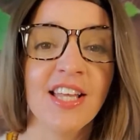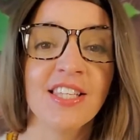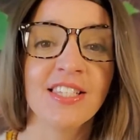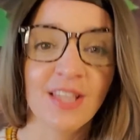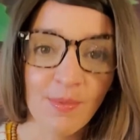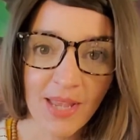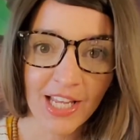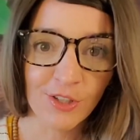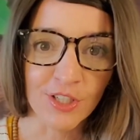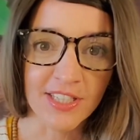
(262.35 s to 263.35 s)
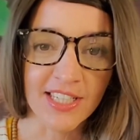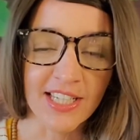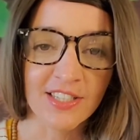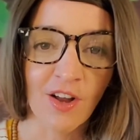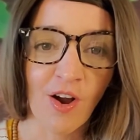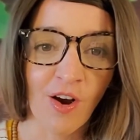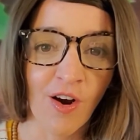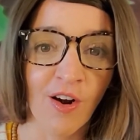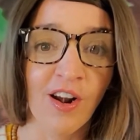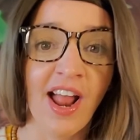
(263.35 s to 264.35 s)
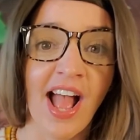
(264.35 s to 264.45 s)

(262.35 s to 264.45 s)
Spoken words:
some agencies are